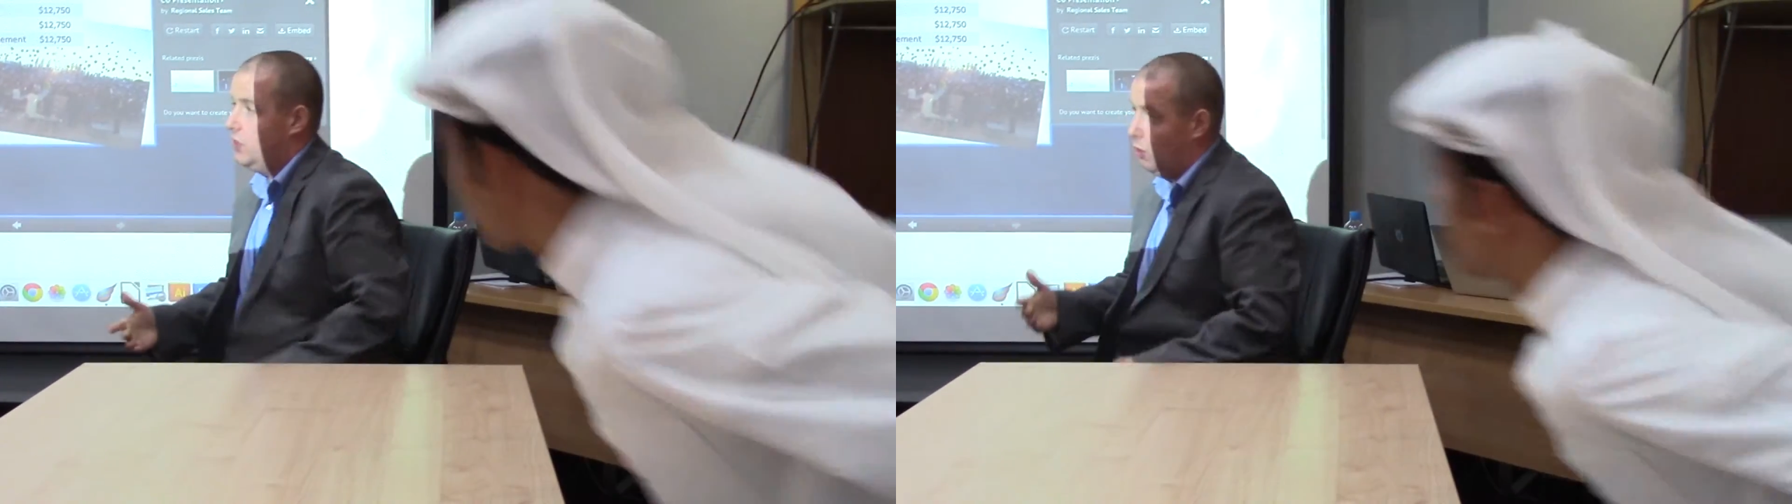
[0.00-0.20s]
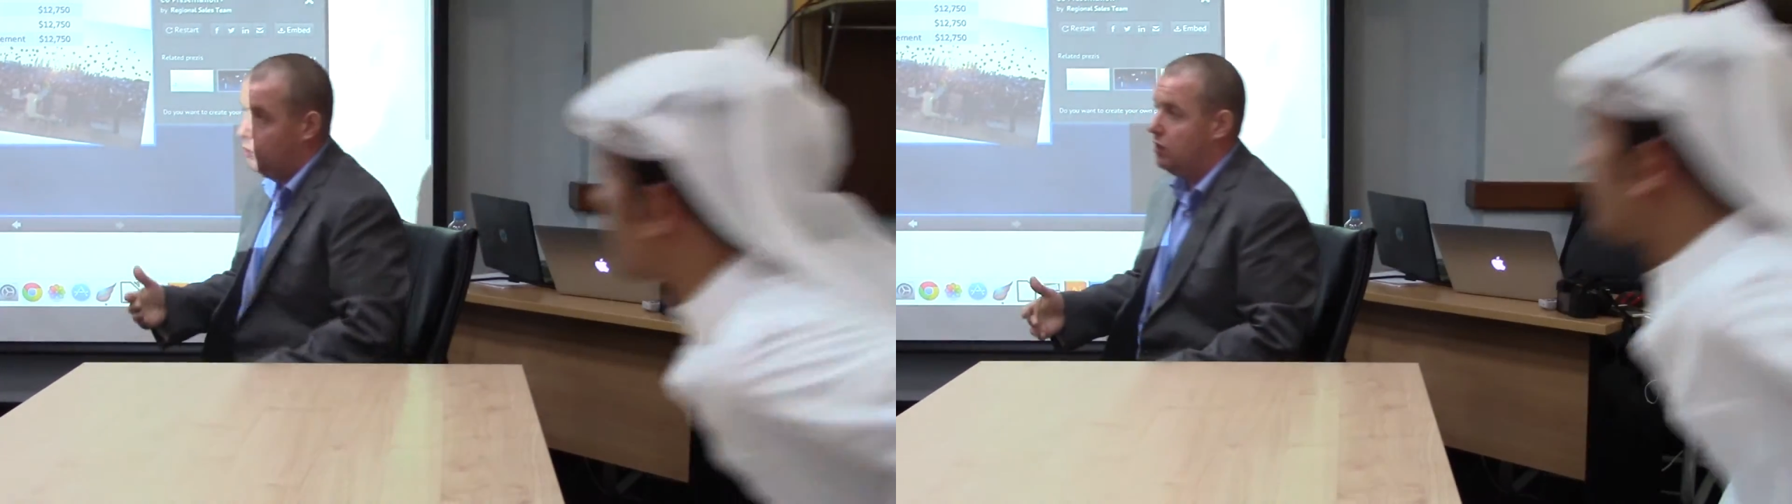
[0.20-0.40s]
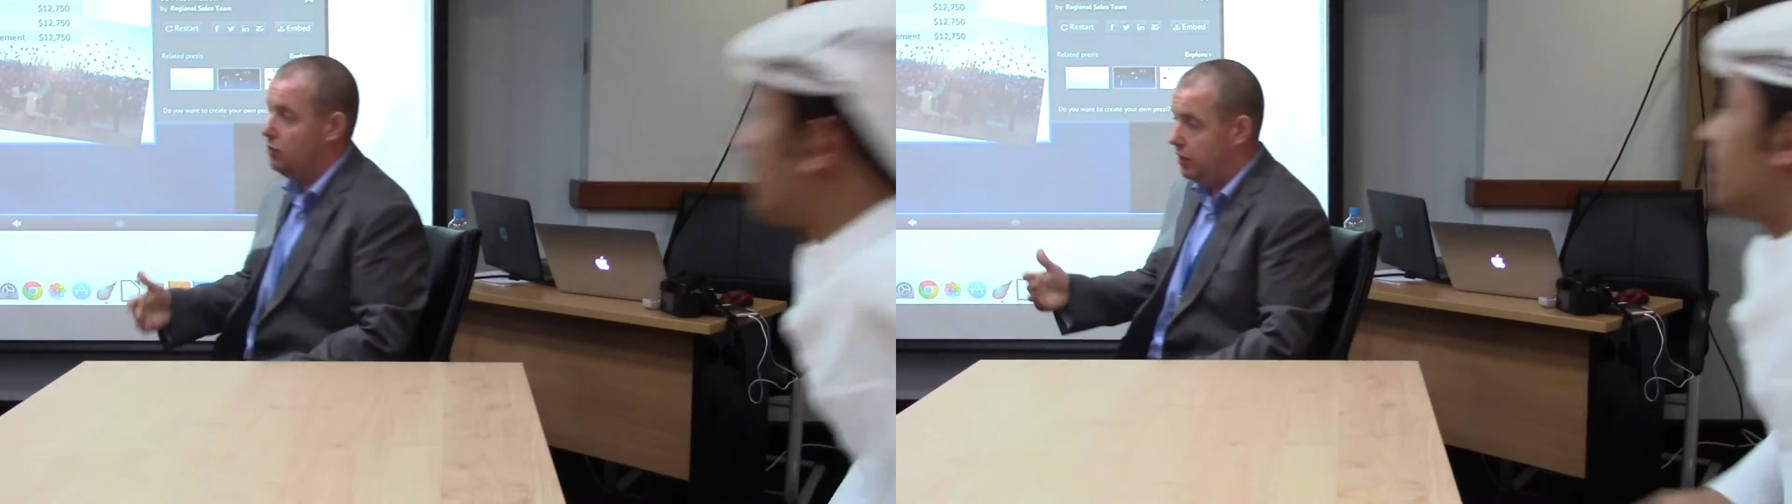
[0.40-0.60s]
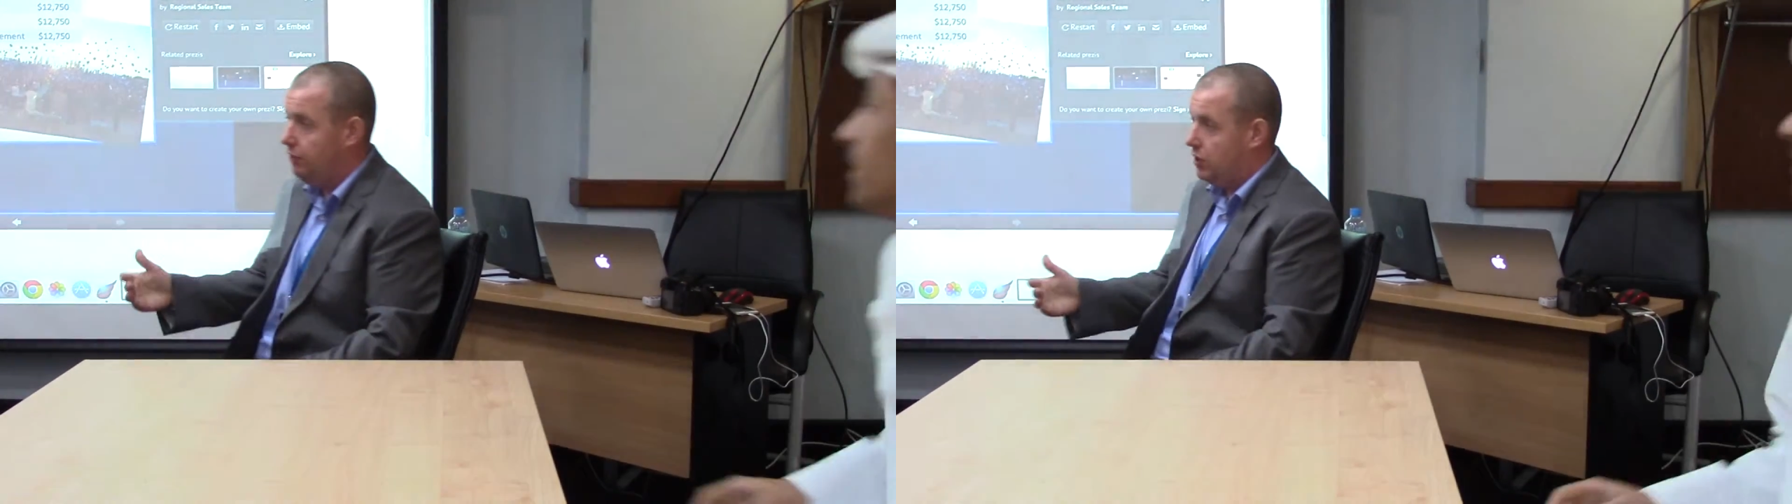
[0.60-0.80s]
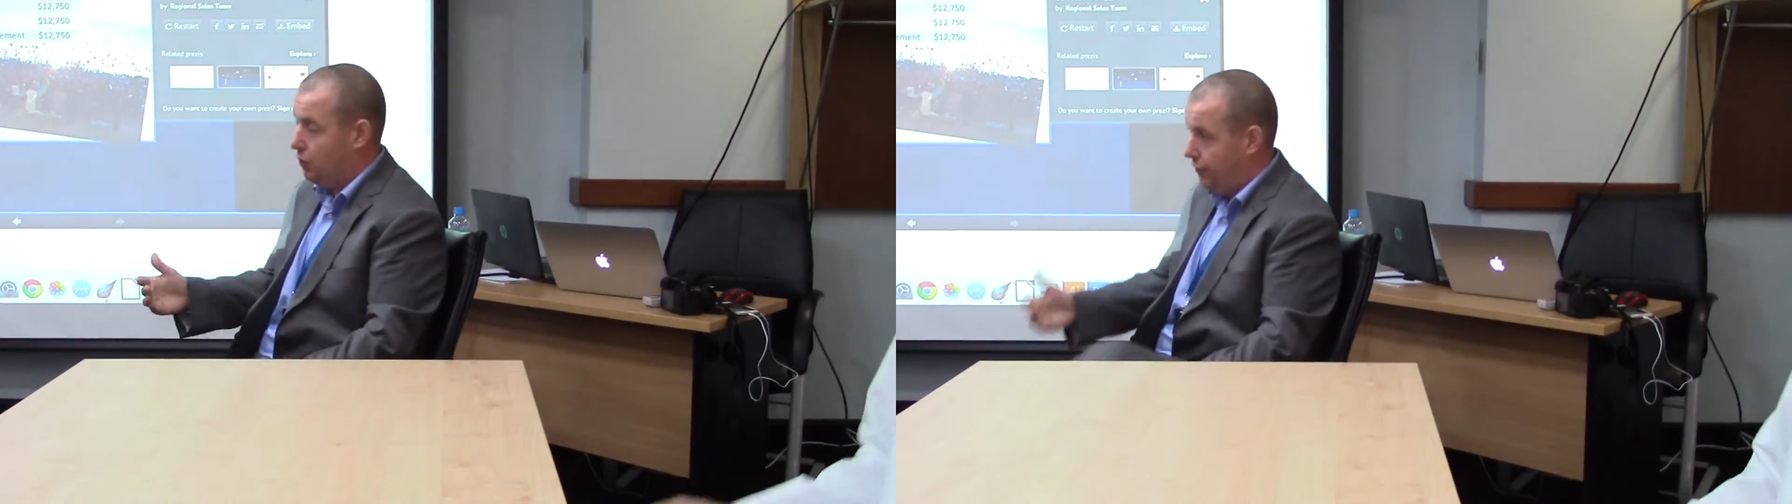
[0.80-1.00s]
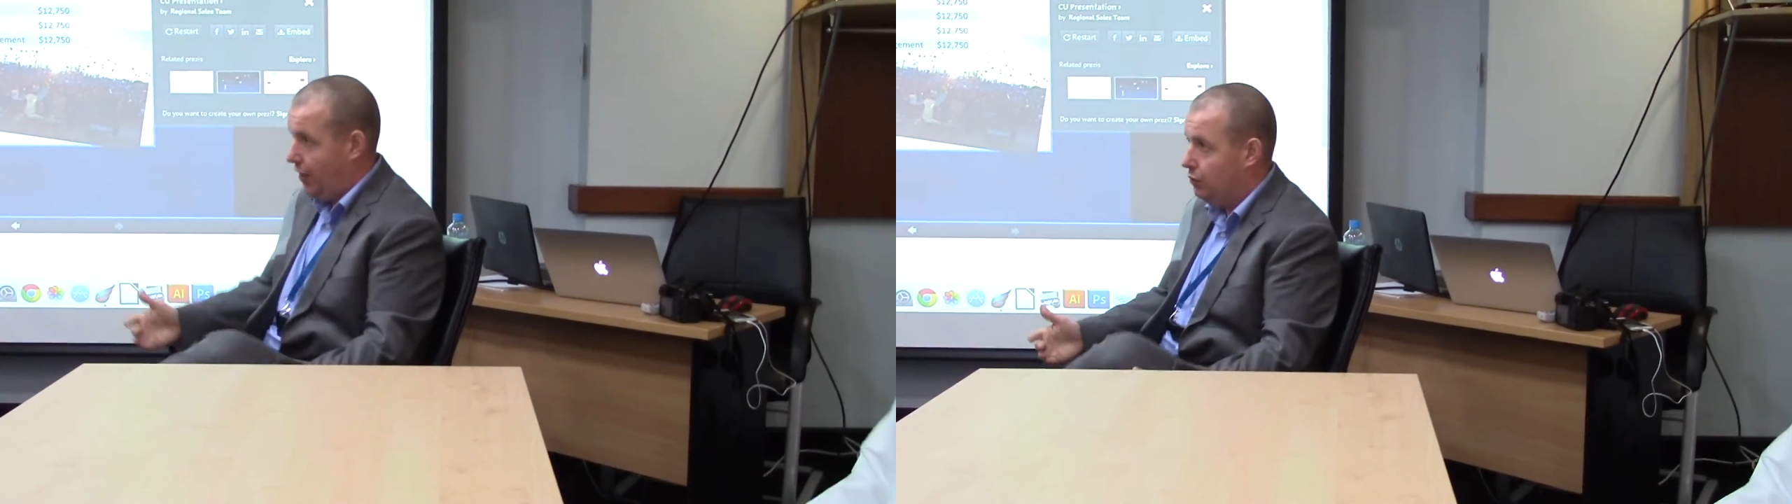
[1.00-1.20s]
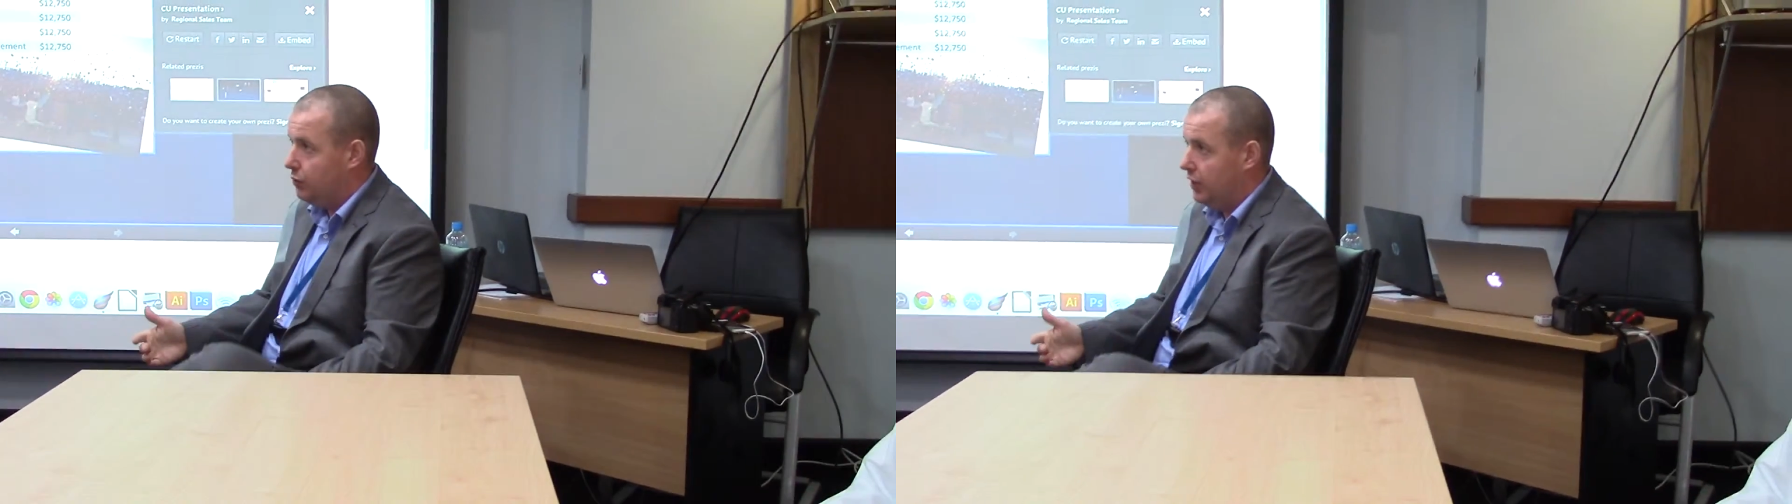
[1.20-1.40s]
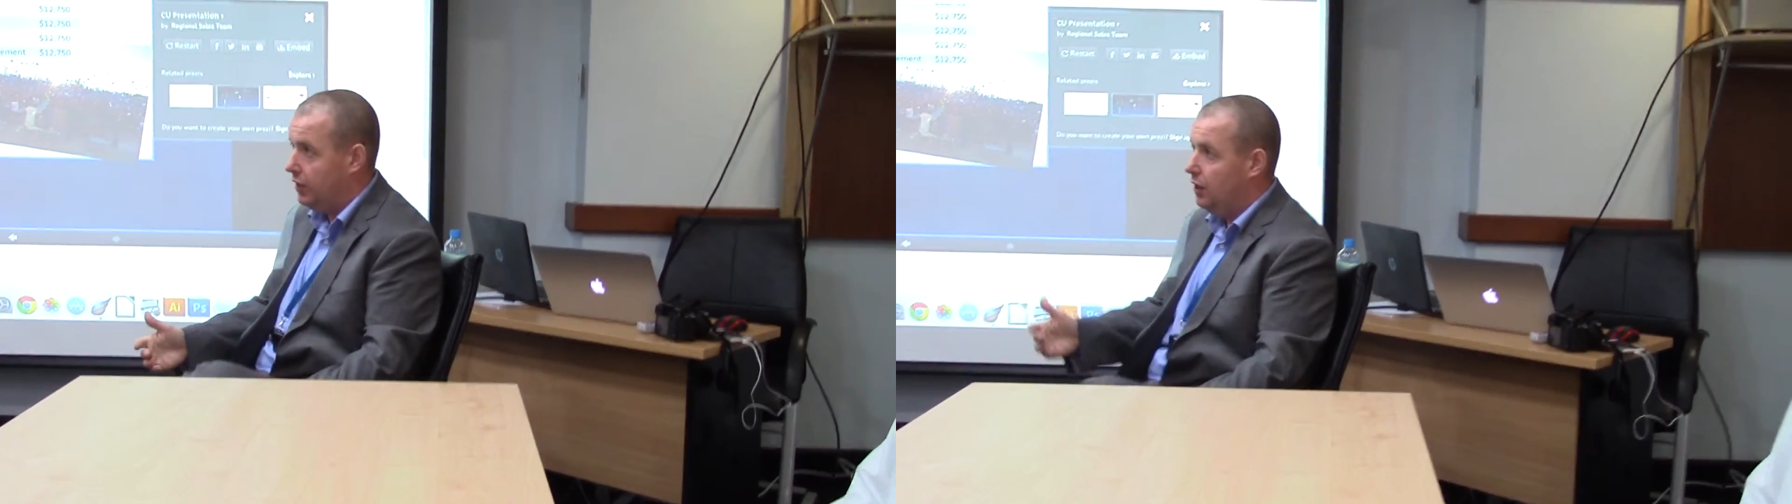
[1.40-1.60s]
go to your individual
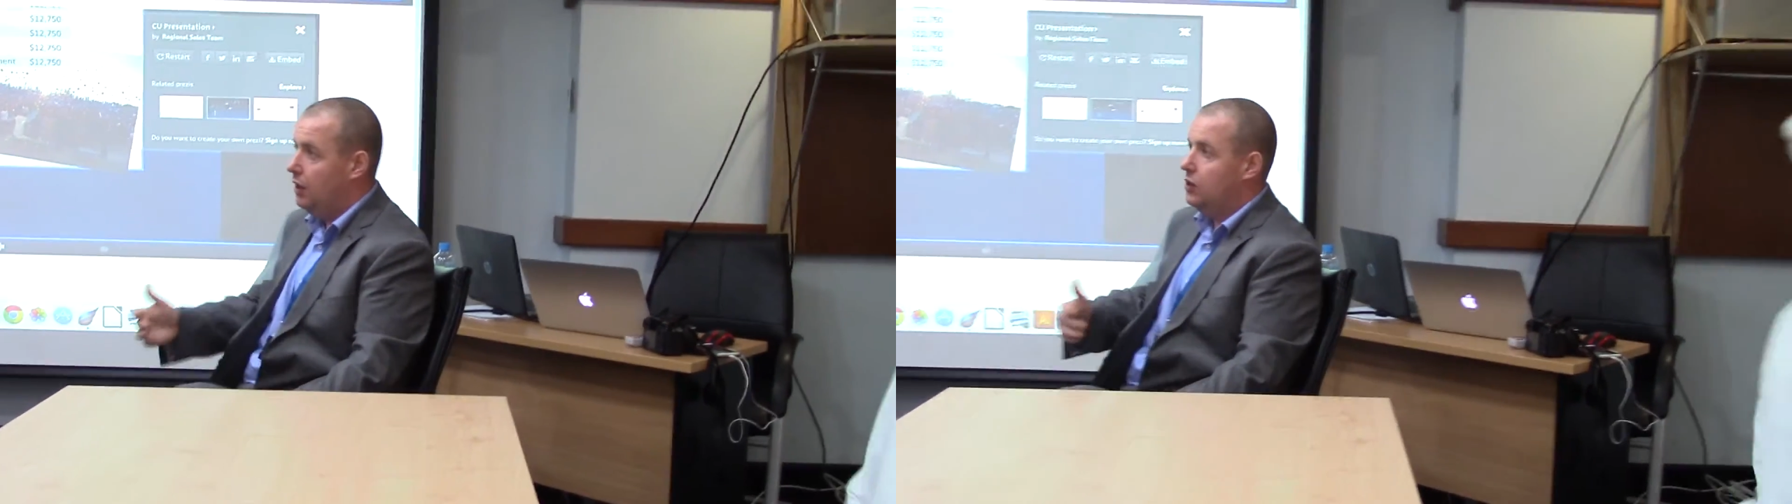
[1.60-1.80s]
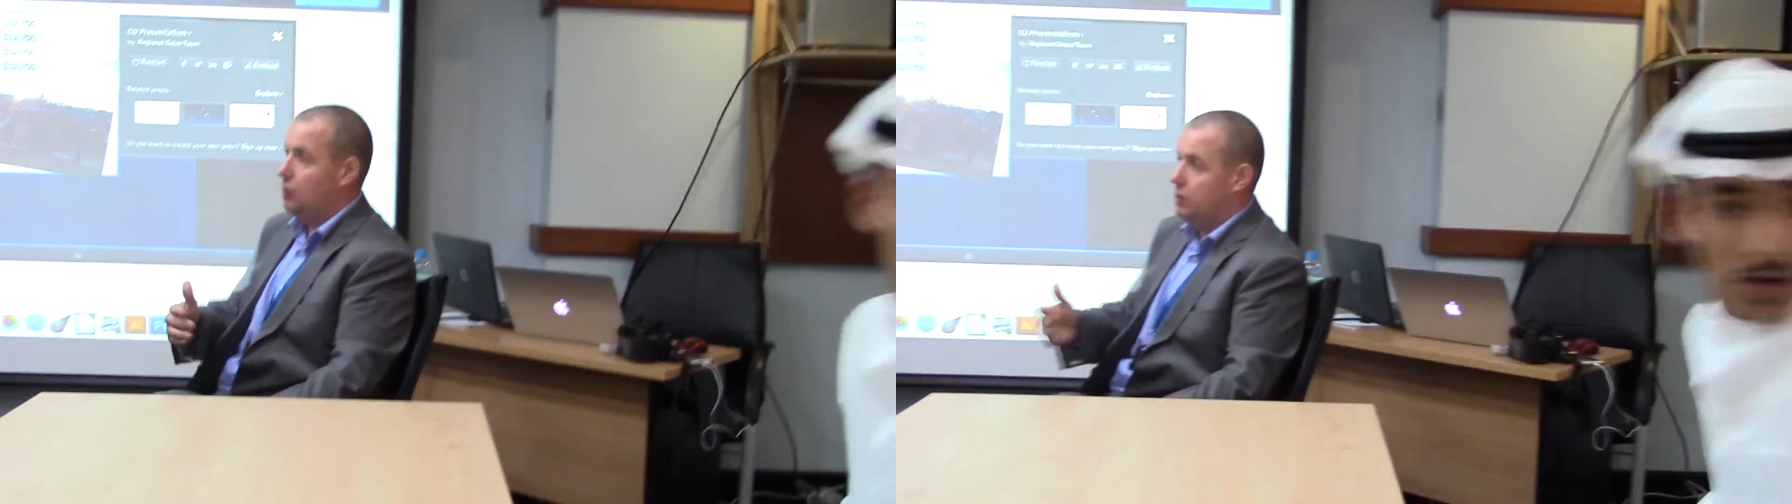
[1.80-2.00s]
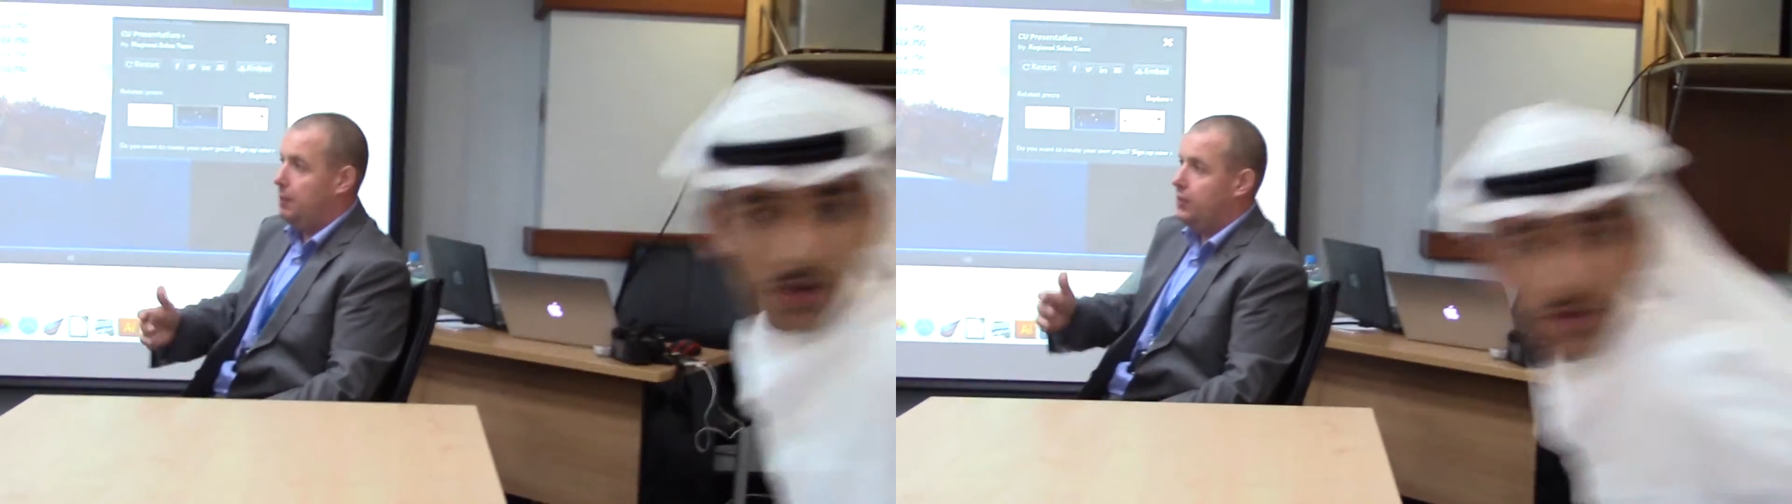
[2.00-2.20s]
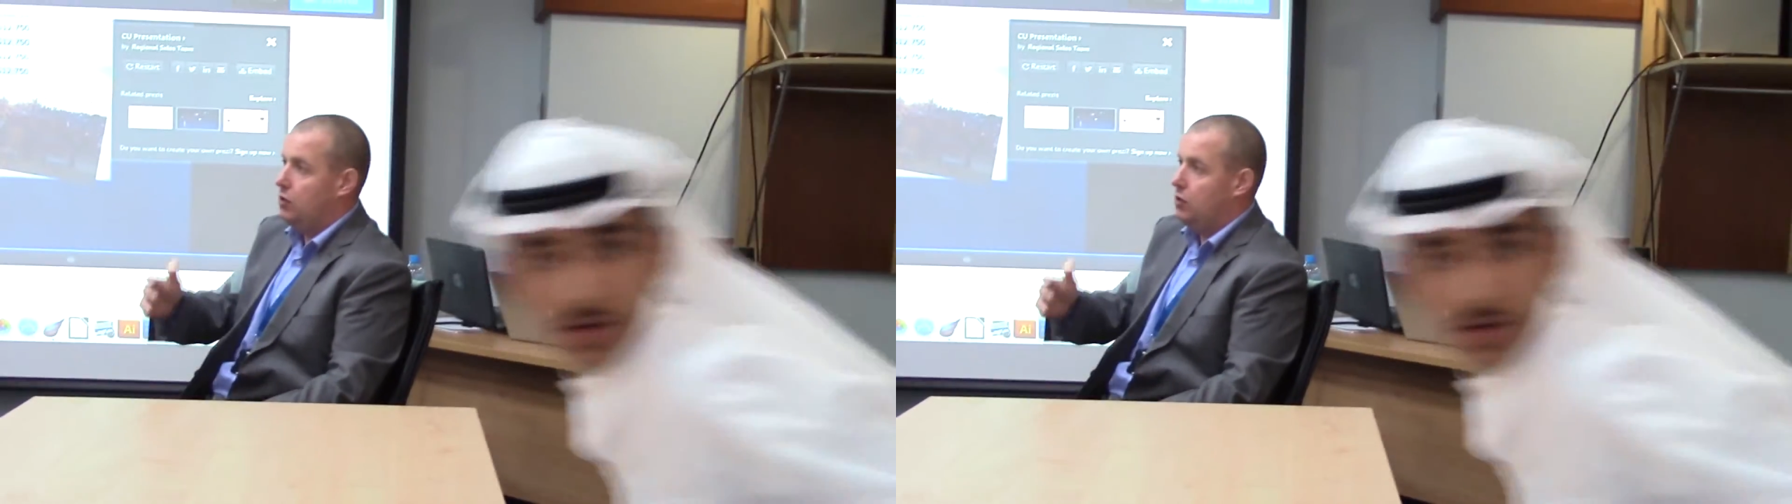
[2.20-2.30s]
faculty to explain to